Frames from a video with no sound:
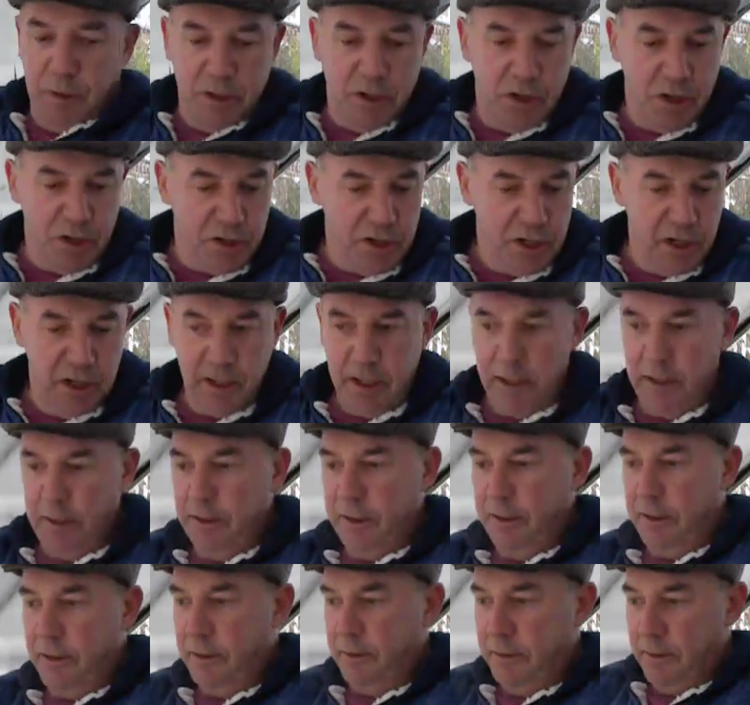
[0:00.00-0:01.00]
As I say,
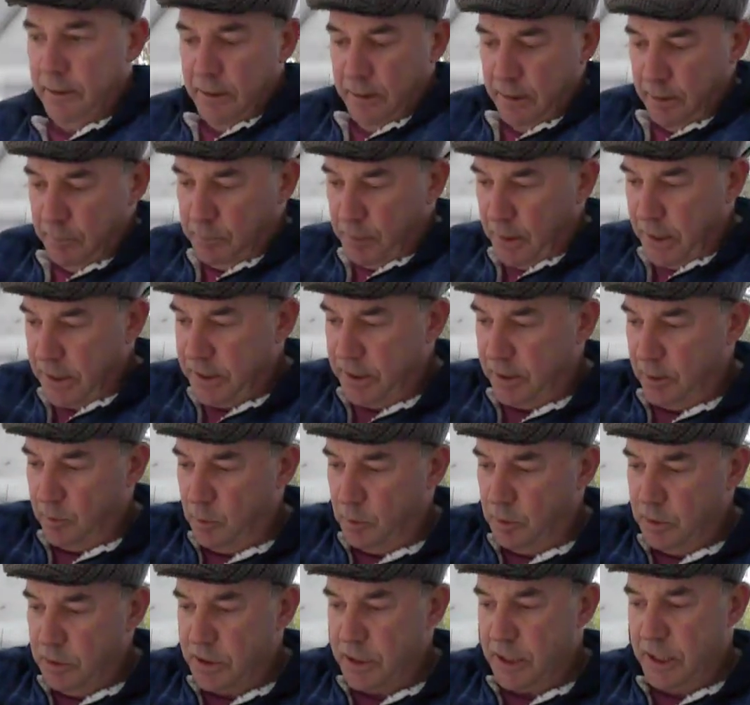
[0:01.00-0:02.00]
the
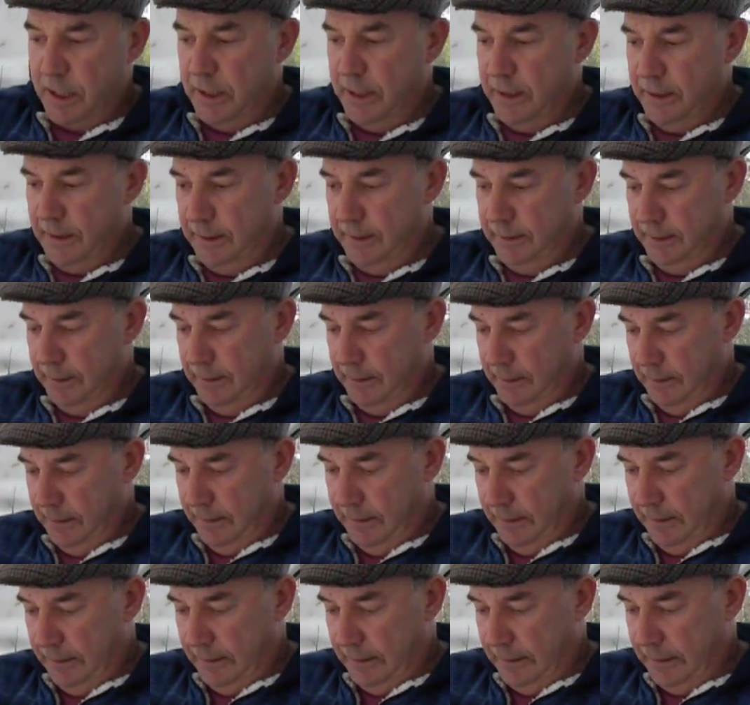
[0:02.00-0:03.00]
plastic ones,
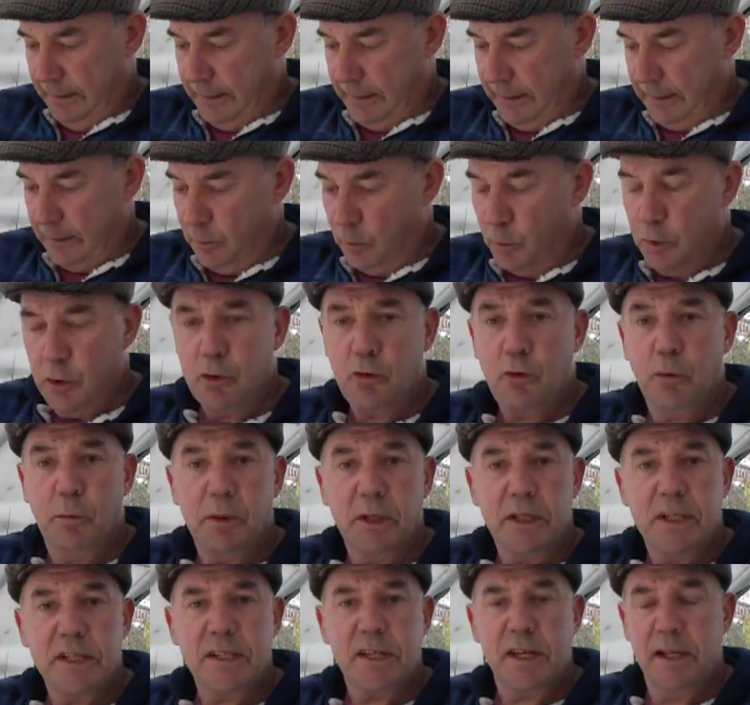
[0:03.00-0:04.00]
the only
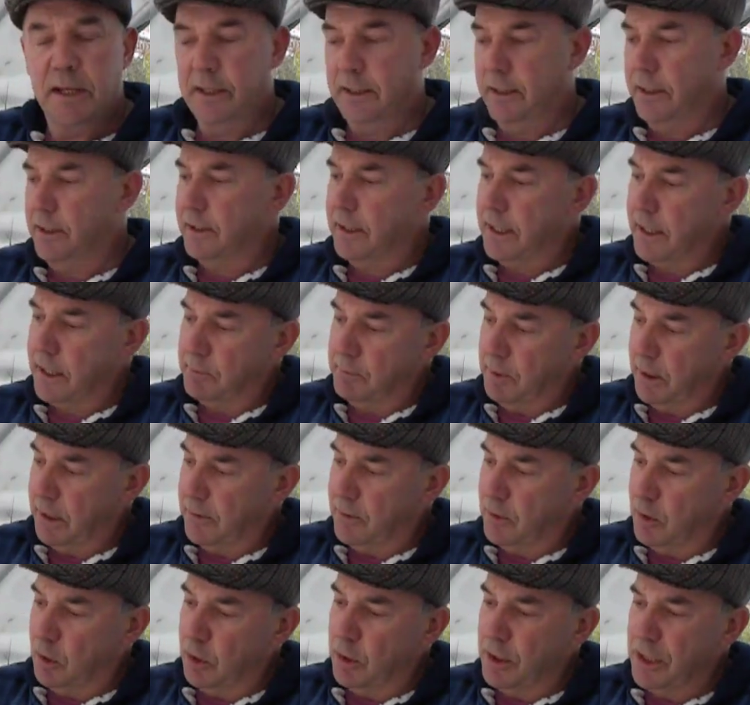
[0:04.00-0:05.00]
trouble is you get a
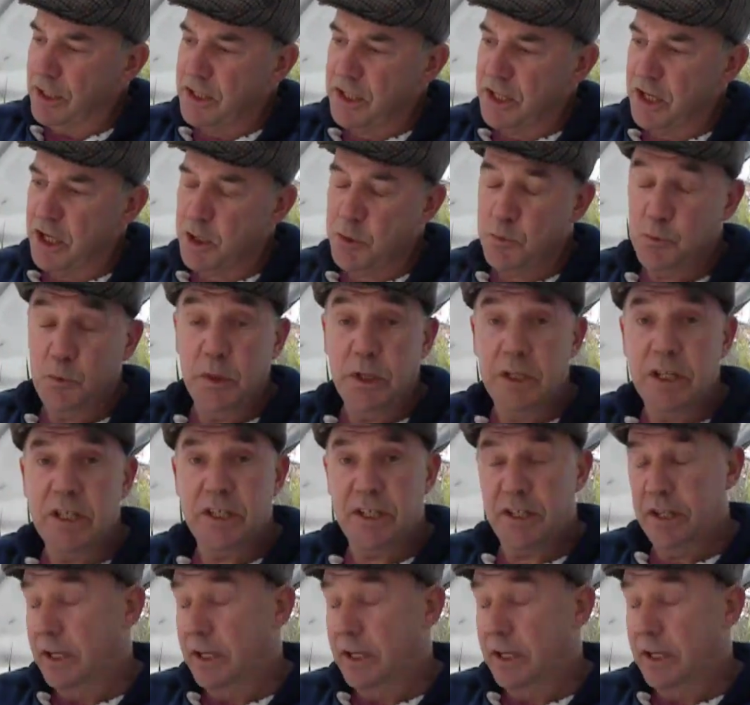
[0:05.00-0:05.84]
bit of condensation with